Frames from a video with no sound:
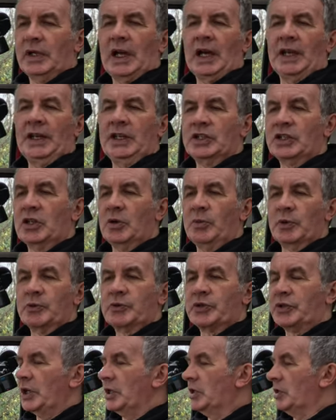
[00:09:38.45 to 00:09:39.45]
and it's come up
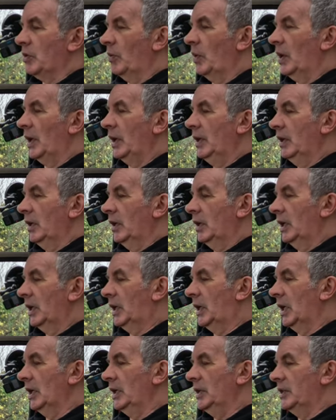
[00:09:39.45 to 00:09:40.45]
straight away.
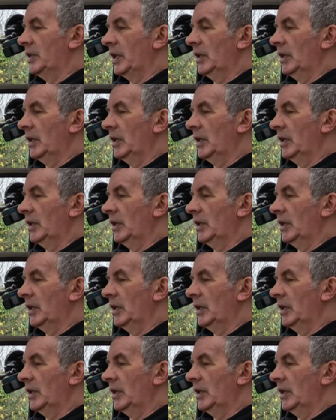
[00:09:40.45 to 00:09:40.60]
Achilles